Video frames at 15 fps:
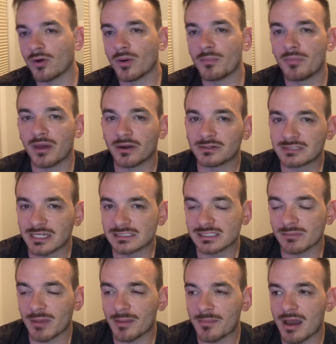better taste
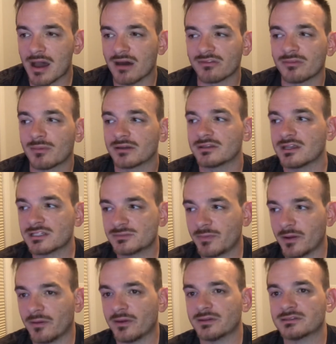in my mouth about the
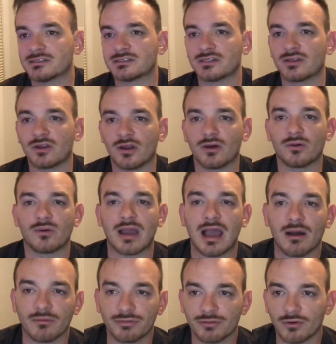experience,
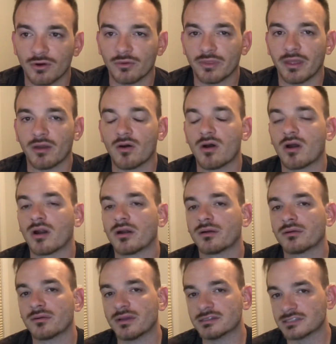how thorough they
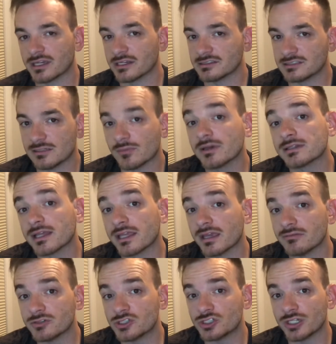are. Is it going to seem like they
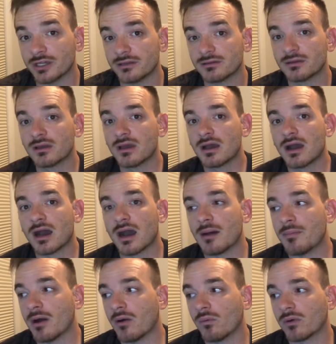give a shit
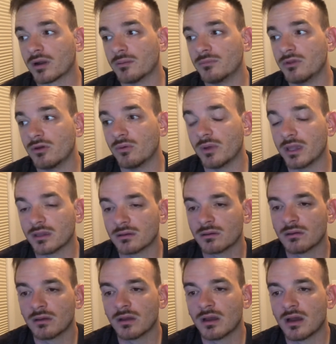about what I'm doing?
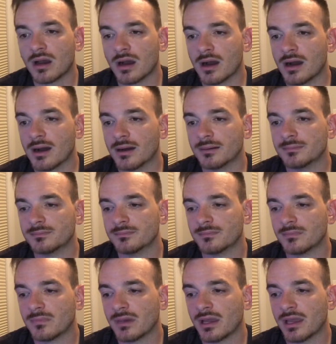And
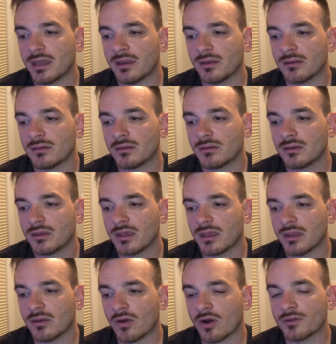
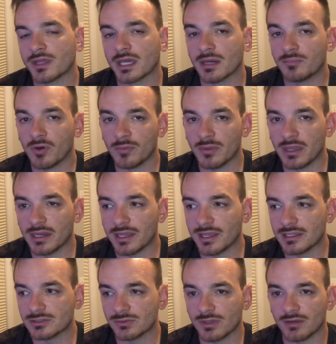are they going to put me at
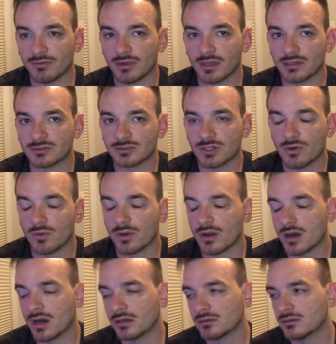ease with everything that's going on?